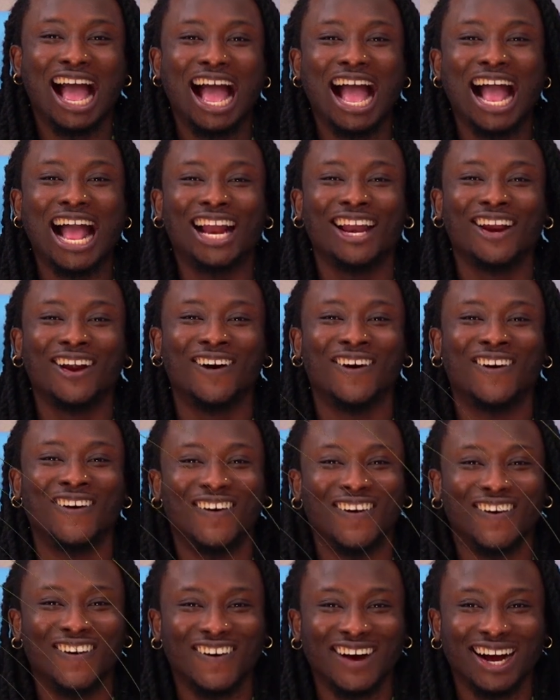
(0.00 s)

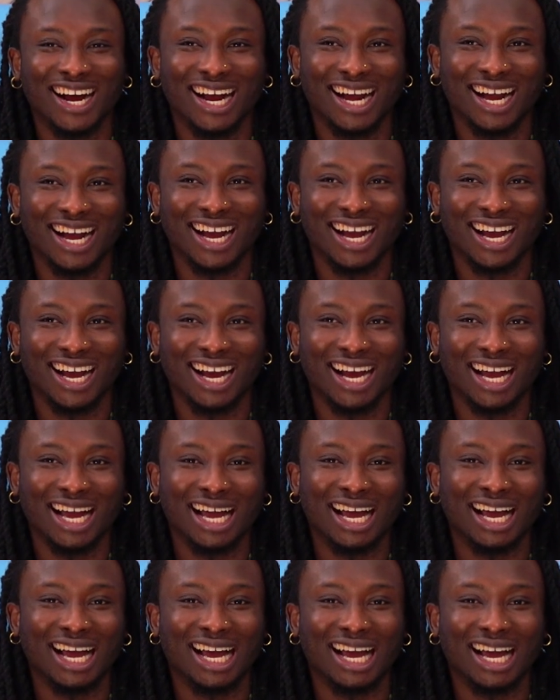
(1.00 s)
Hello.
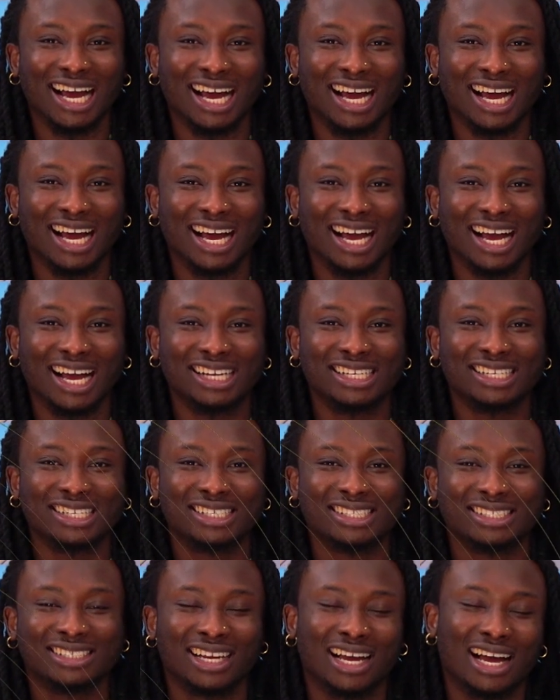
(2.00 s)
Try.
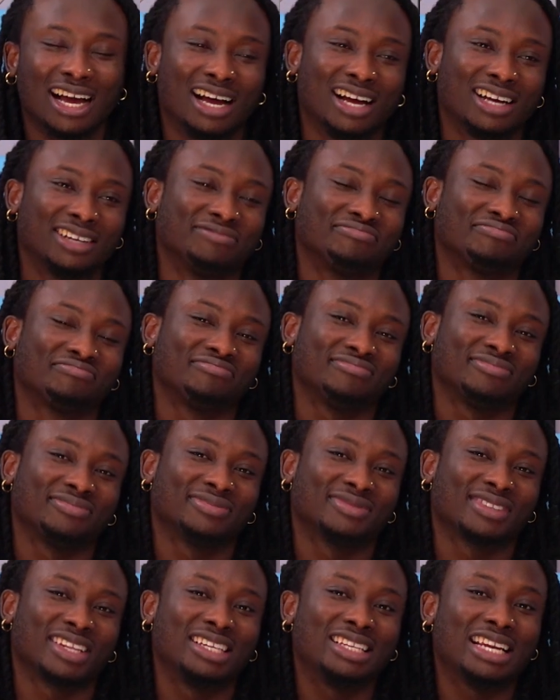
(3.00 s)
Ah.
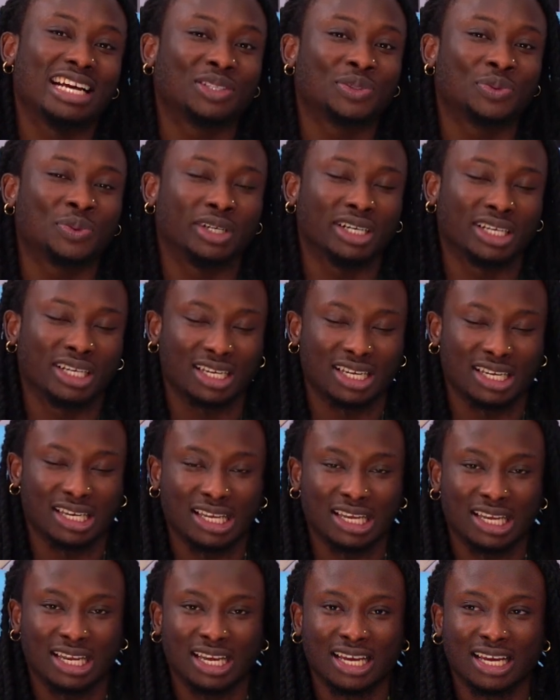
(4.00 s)
Network.
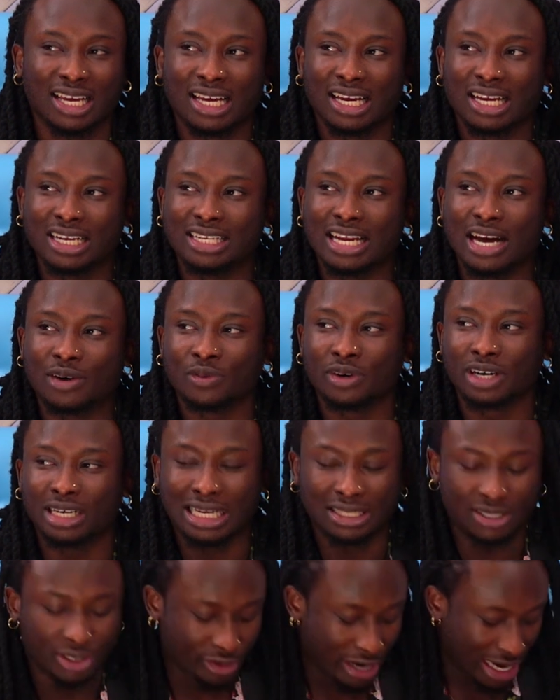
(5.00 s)
Network. Network.
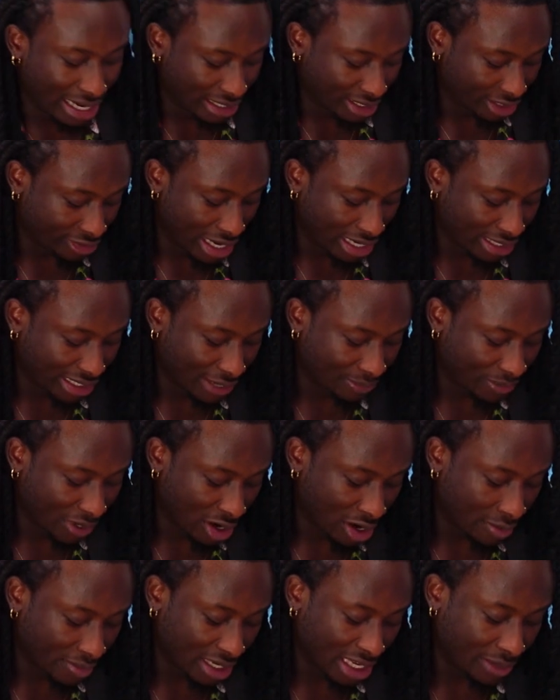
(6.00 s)
Let's try. Let's try. Let's keep it
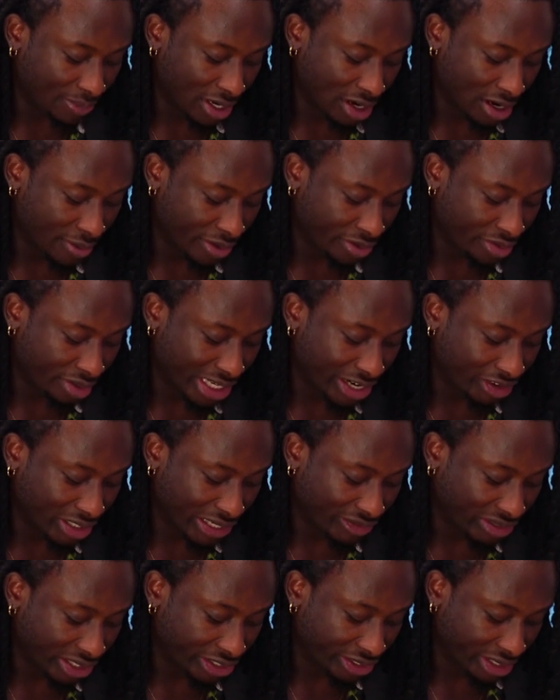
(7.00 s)
coming. Keep it coming to
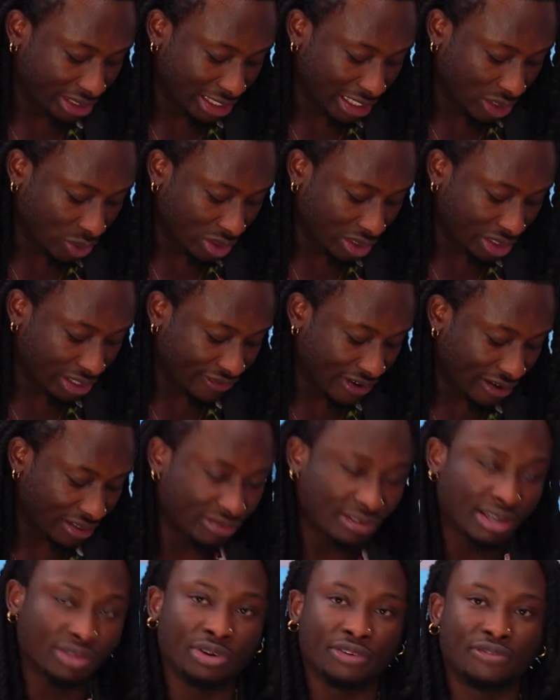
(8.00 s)

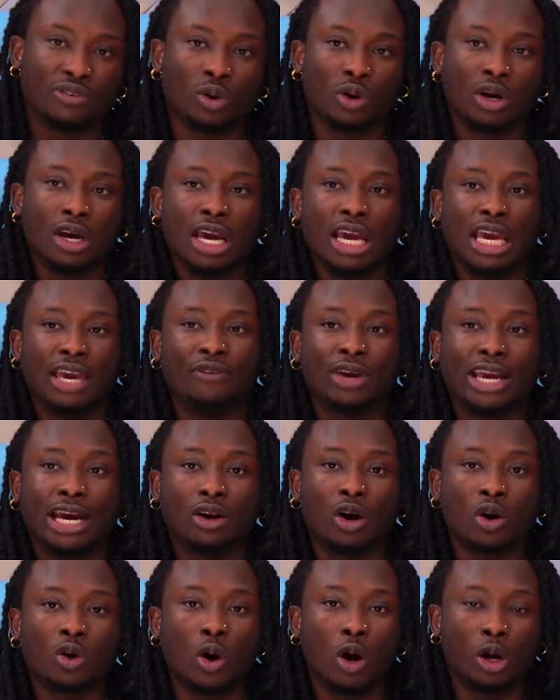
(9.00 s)
0706105534. If you
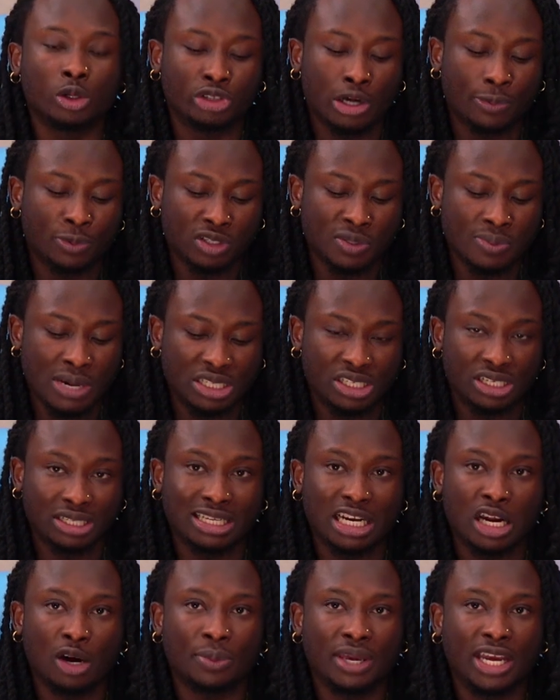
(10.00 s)
cannot call, drop those messages and
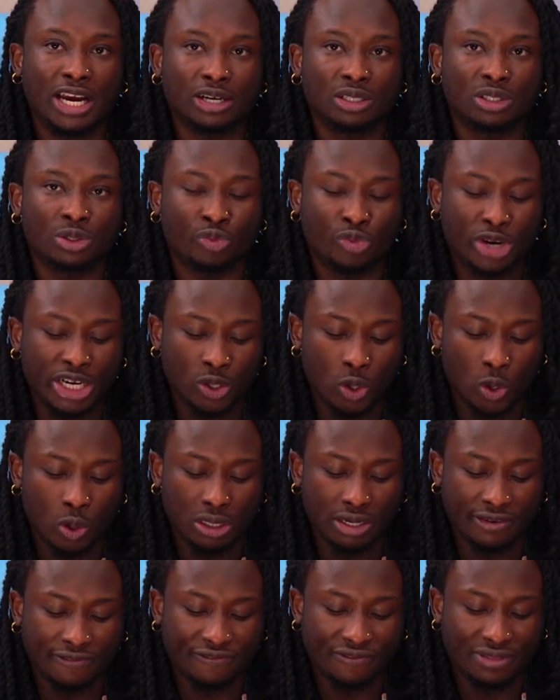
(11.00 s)
I'll be here to read all
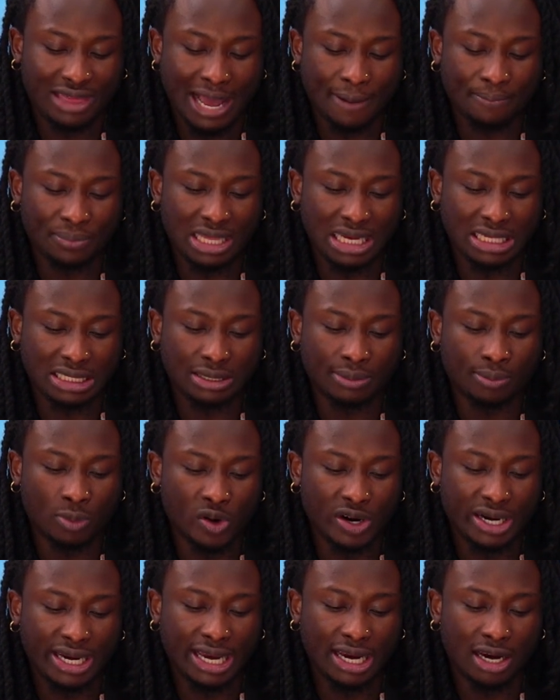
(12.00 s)
of them this
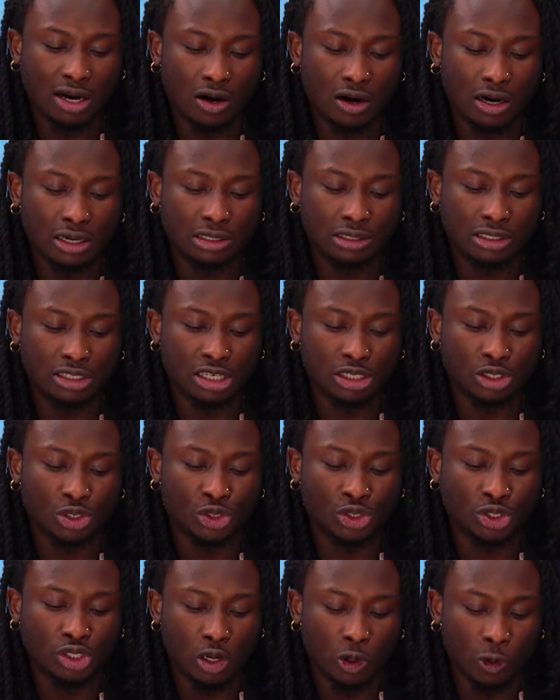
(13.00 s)
morning on the
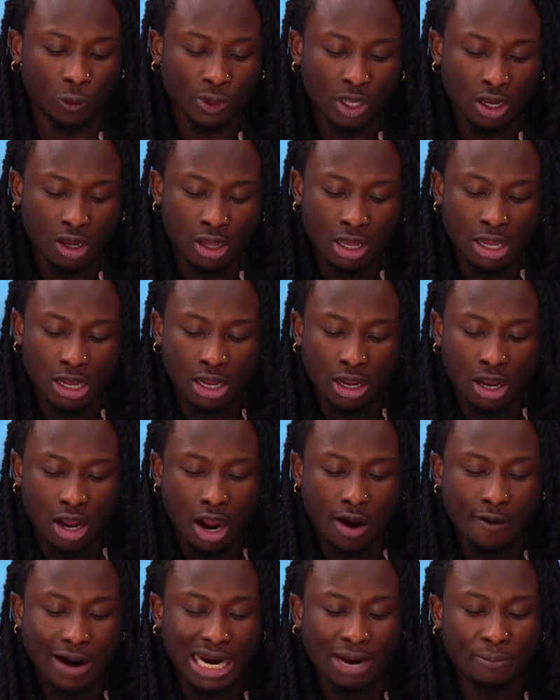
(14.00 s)
show. All
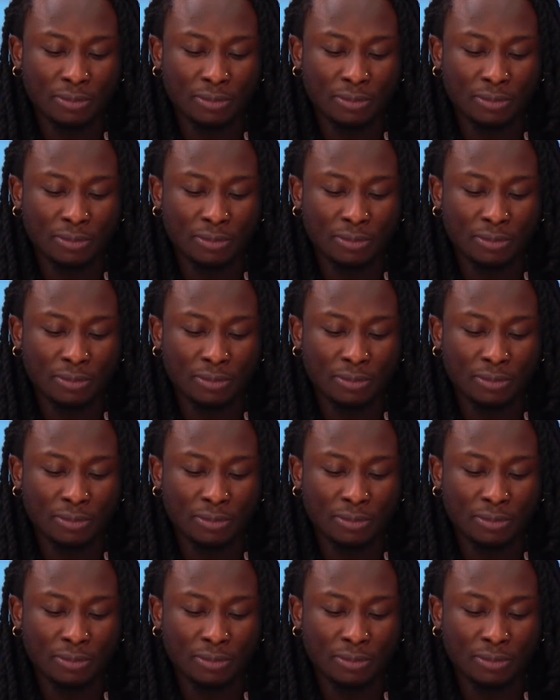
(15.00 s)
right, let me